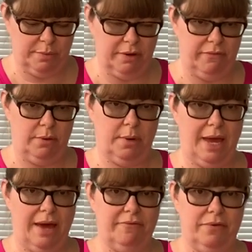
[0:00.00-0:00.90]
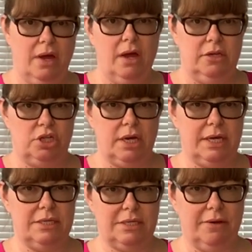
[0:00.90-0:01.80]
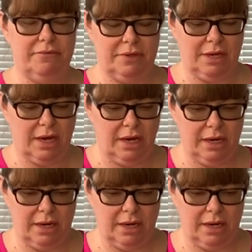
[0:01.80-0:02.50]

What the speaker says: but if you would have chunky stuff to cut